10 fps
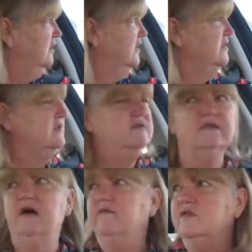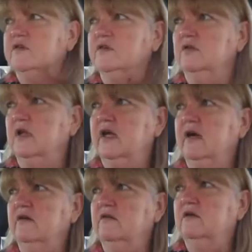Yeah, it's time for school to let
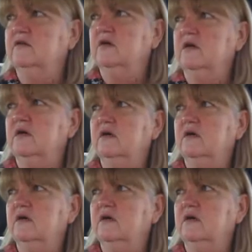out this way.